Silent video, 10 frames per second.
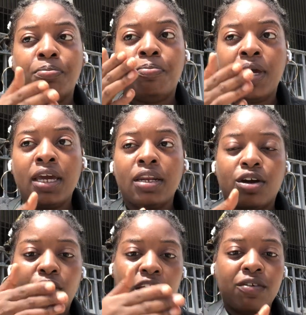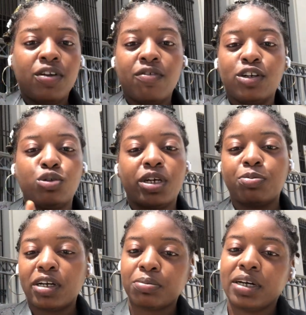being a creative individual,
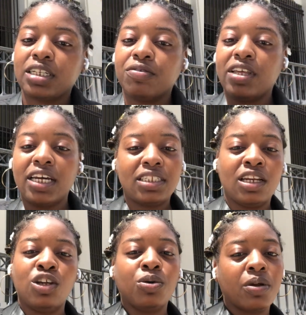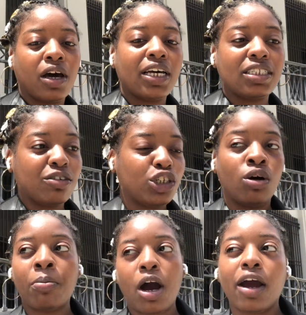expressing myself, dancing and doing all that stuff,
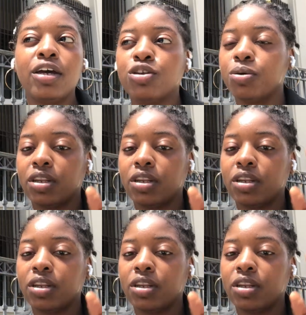showing my art and